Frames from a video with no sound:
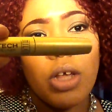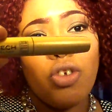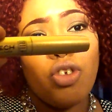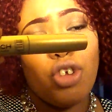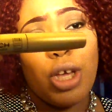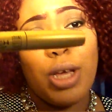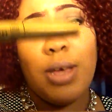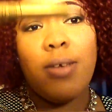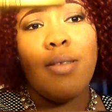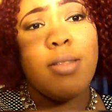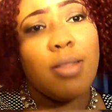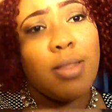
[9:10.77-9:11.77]

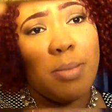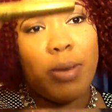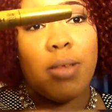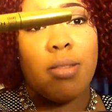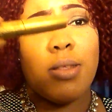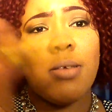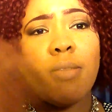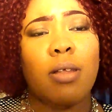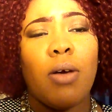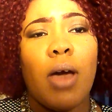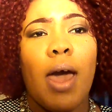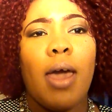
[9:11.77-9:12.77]
She's the business,
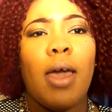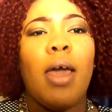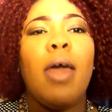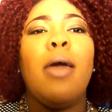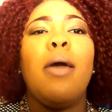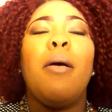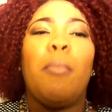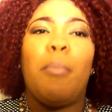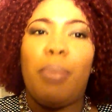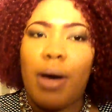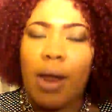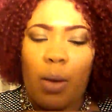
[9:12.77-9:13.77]
okay?
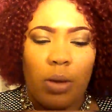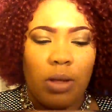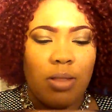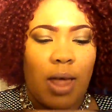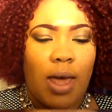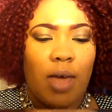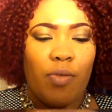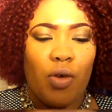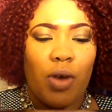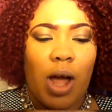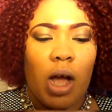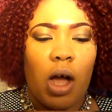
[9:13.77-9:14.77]
But I will say, if
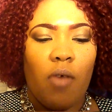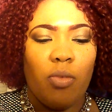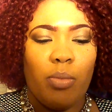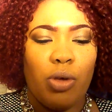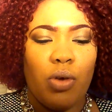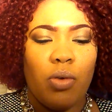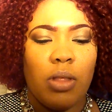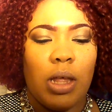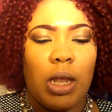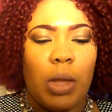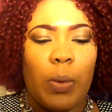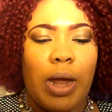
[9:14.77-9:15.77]
you're not comfortable
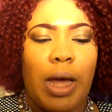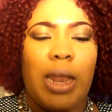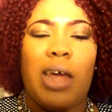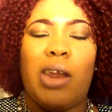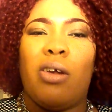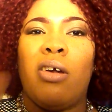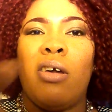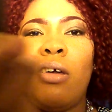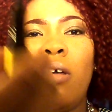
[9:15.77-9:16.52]
using liquid eyeliner,